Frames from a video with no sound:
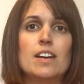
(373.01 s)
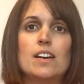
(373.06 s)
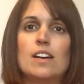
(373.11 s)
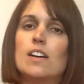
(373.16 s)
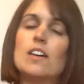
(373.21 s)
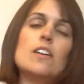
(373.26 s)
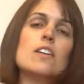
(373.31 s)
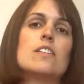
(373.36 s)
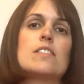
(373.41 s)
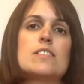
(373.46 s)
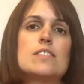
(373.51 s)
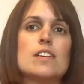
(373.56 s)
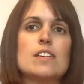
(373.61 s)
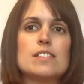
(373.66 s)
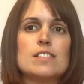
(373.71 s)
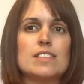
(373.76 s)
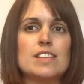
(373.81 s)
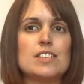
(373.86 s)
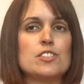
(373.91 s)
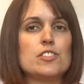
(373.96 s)
or
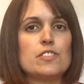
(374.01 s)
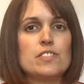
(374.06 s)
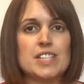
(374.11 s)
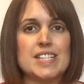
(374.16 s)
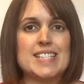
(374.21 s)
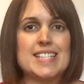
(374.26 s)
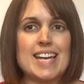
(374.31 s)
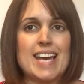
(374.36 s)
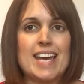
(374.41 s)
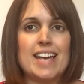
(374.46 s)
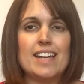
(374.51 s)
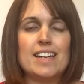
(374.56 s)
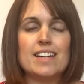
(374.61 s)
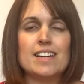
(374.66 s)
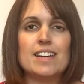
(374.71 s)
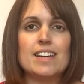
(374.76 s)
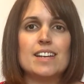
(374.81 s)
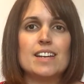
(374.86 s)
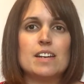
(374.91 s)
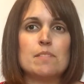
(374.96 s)
certainly during the day.
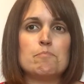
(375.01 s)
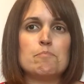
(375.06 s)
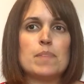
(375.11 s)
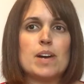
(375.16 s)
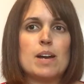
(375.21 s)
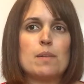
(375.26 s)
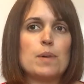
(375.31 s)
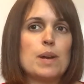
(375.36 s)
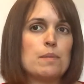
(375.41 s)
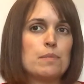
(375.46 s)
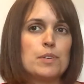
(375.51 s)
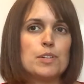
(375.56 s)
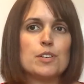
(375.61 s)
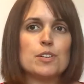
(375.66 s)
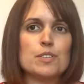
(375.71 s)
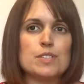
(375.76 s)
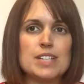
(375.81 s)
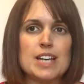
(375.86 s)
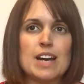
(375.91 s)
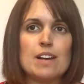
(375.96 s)
My weight would
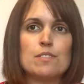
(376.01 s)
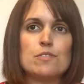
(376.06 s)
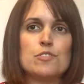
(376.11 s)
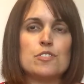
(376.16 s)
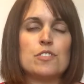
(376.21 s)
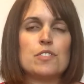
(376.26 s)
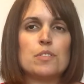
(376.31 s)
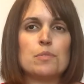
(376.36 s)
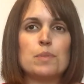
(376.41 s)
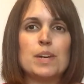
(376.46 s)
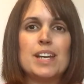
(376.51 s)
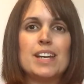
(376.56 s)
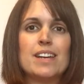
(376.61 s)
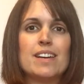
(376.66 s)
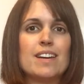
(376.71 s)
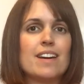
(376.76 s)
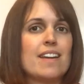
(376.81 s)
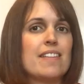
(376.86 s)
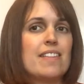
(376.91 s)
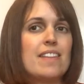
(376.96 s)
go down during the
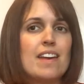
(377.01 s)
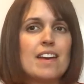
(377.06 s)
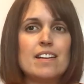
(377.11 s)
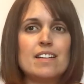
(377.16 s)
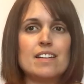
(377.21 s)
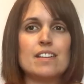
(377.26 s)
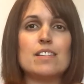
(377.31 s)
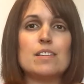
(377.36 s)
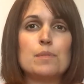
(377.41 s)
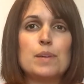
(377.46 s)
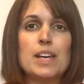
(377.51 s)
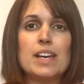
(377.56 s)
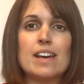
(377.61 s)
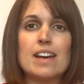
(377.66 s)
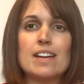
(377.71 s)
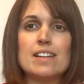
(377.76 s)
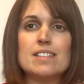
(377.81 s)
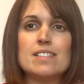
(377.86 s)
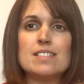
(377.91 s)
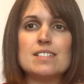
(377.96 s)
week, and then at the
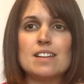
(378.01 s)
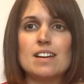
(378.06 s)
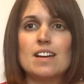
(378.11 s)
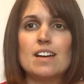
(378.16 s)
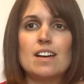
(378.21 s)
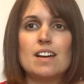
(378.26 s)
weekend